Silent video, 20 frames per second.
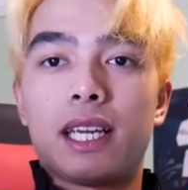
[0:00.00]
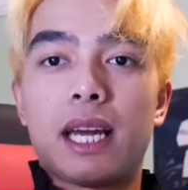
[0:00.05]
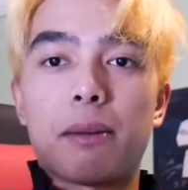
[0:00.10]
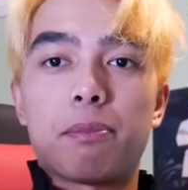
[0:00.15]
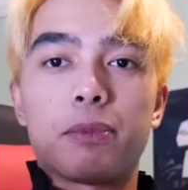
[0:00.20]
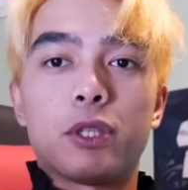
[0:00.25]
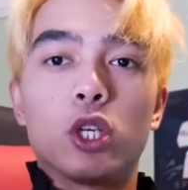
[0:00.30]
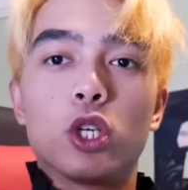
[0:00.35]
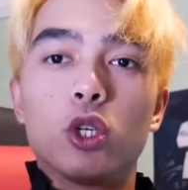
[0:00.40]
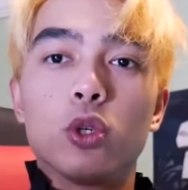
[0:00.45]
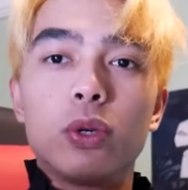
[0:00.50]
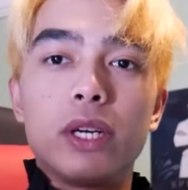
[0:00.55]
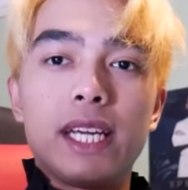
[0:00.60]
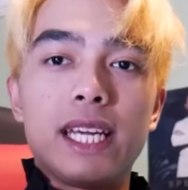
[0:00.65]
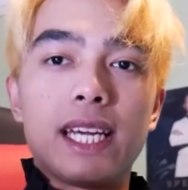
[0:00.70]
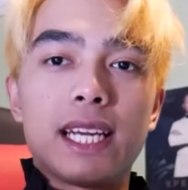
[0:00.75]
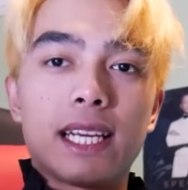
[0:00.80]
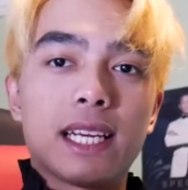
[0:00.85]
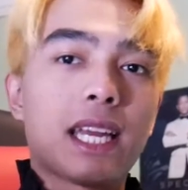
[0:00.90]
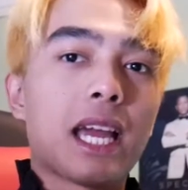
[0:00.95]
kept
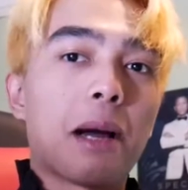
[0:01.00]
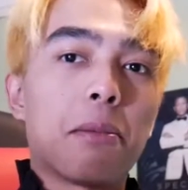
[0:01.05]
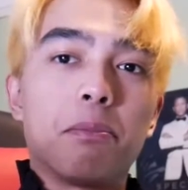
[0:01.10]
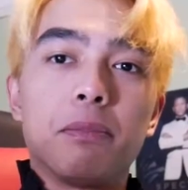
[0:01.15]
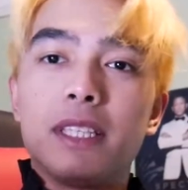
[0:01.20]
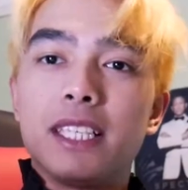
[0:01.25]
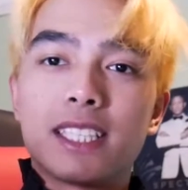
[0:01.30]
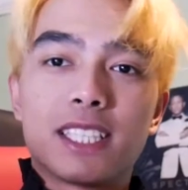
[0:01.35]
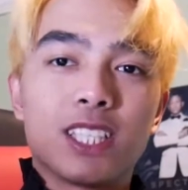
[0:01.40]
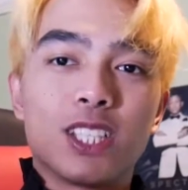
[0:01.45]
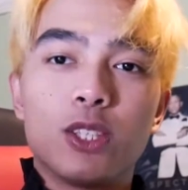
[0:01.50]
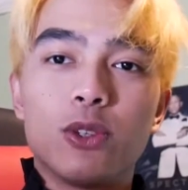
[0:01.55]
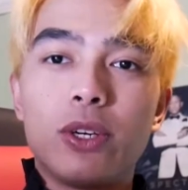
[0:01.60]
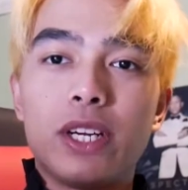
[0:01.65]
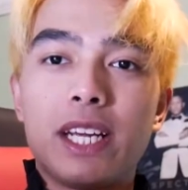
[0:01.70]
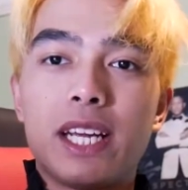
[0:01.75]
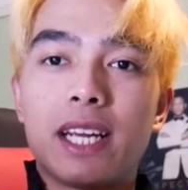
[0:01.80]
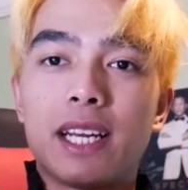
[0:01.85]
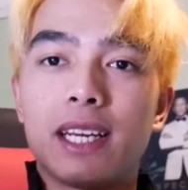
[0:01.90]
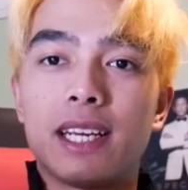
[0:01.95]
agreeing, kept
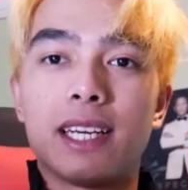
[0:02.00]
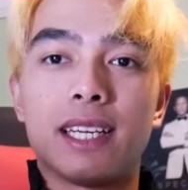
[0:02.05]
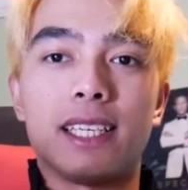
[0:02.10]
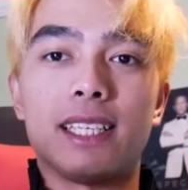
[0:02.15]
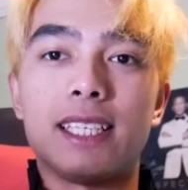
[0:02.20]
disagreeing,